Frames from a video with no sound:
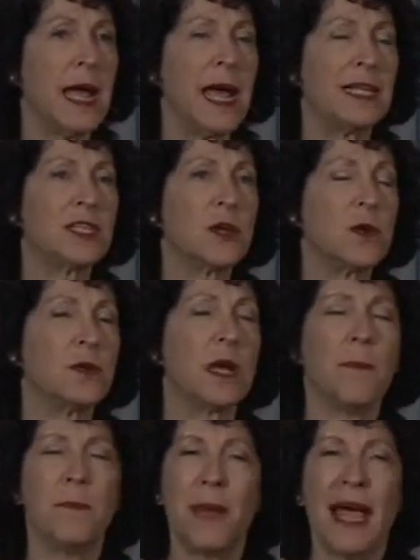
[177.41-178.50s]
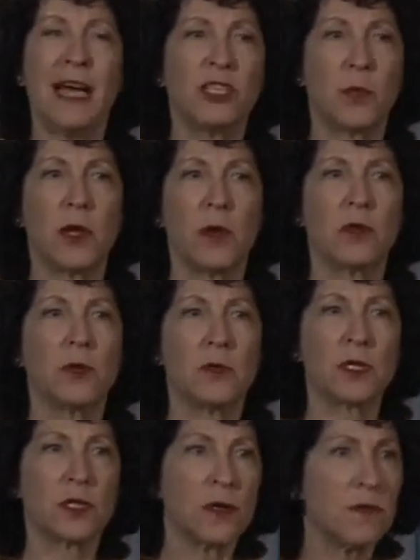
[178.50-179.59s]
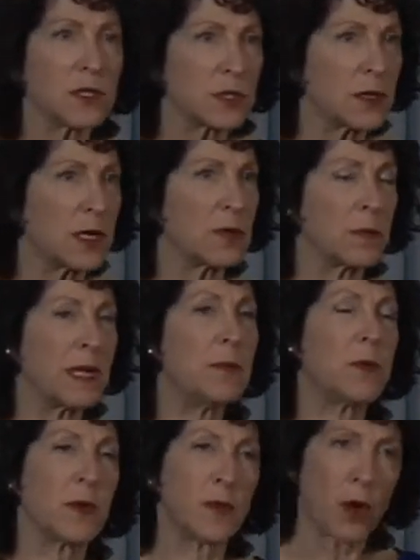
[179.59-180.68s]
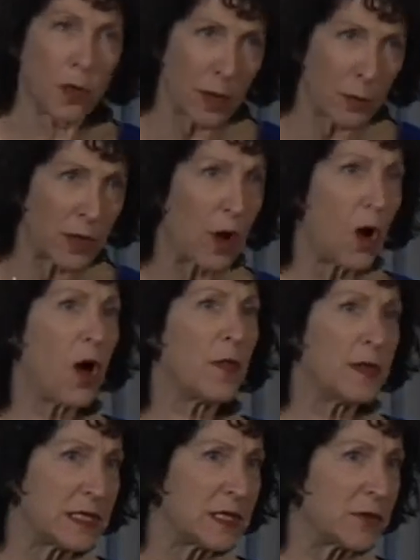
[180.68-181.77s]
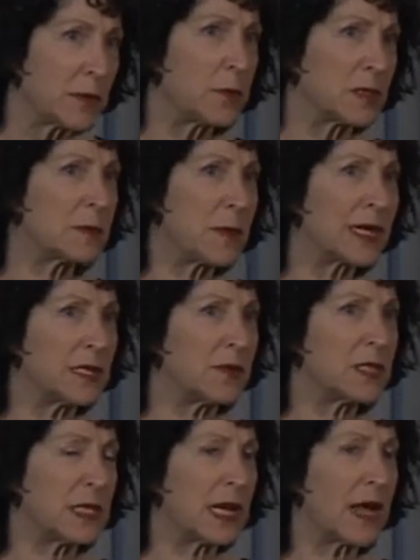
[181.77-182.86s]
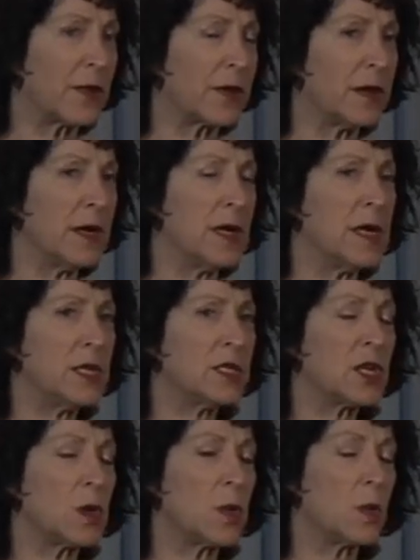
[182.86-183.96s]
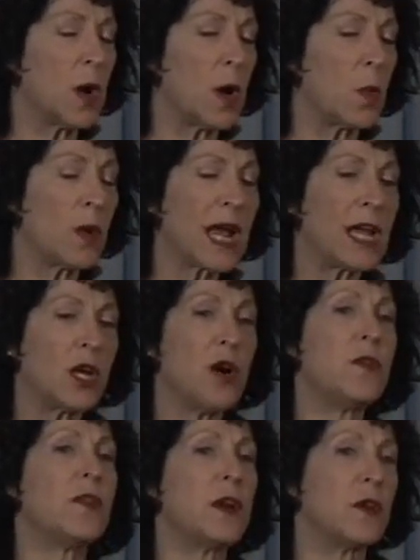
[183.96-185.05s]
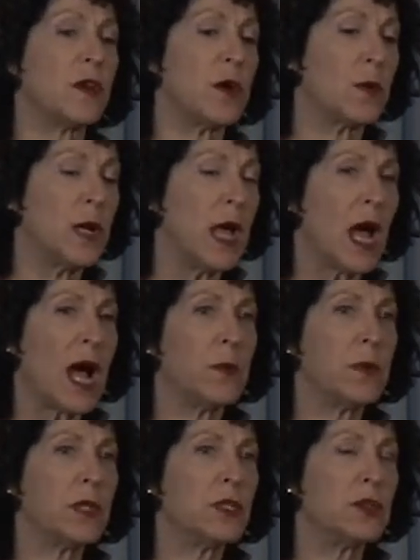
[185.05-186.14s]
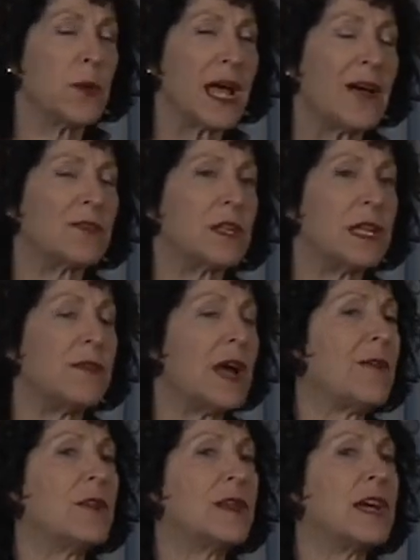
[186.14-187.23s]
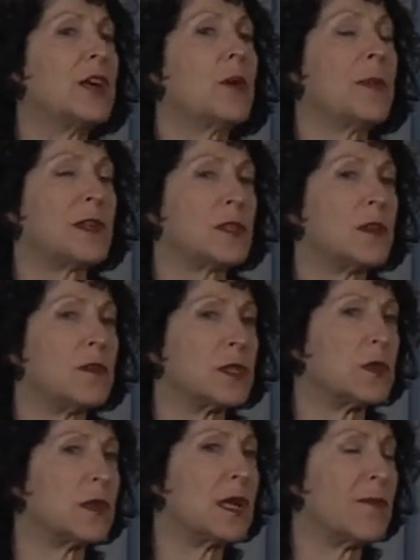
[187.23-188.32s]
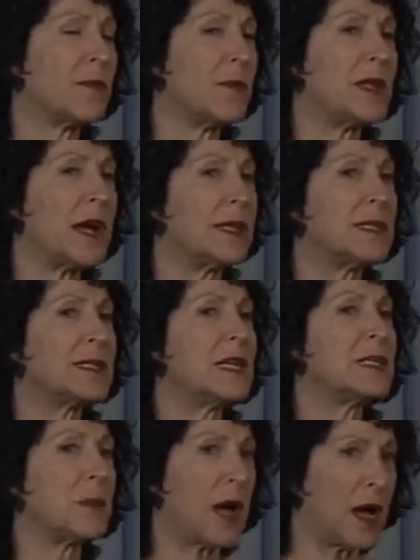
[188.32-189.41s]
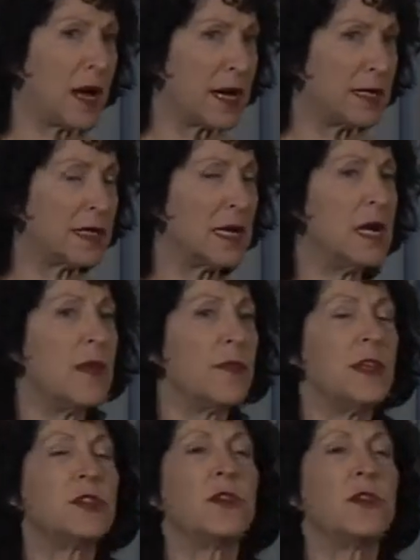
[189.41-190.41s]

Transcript: And so imagine what you could do with service learning with people that bring all different perspectives together. So when I go there, though, I really do know I have to leave everything I know about service learning from the United States behind. These